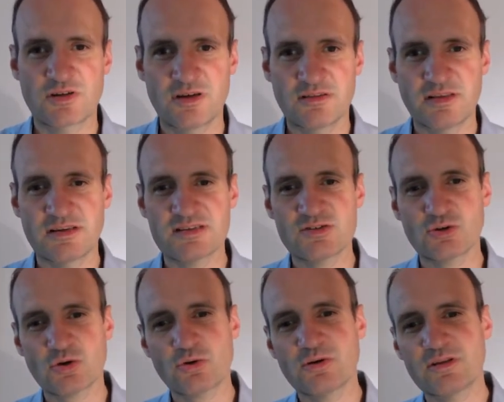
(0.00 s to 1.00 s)
That is not
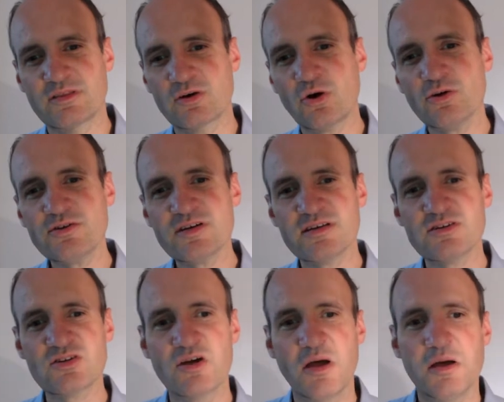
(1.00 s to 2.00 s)
only the content,
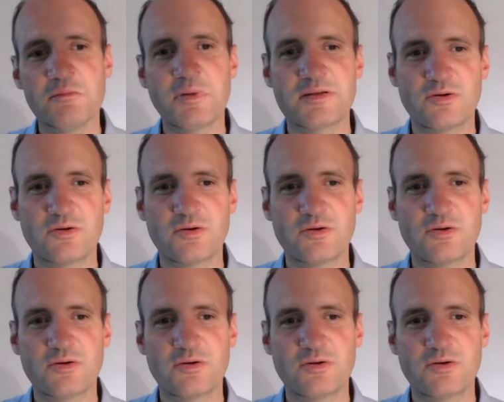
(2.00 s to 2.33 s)
but